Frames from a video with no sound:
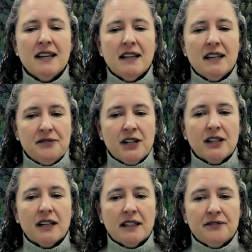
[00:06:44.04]
If
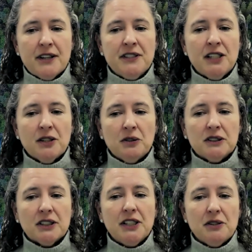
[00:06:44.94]
you're 50 or
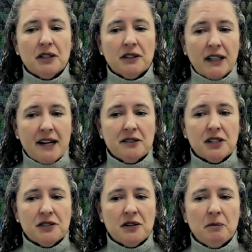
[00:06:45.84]
older, you get allowed to
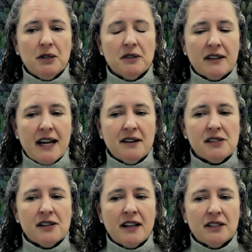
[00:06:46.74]
contribute
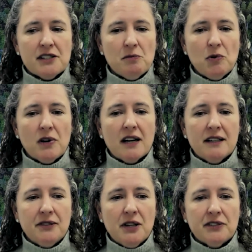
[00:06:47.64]
$1,000 more
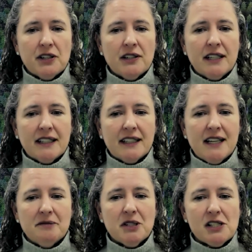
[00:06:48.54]
if you have earned
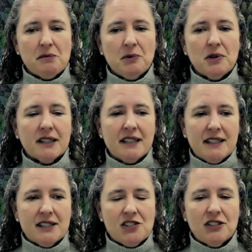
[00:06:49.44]
income to support the
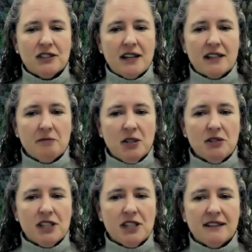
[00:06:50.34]
additional
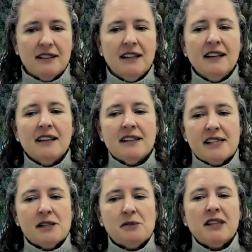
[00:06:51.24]
contribution.
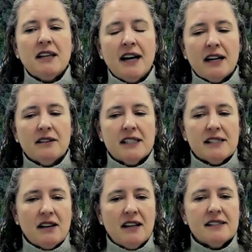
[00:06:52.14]
This is what the
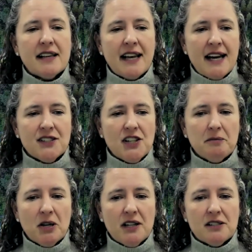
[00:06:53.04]
IRS calls a
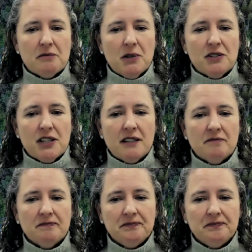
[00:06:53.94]
catch-up contribution.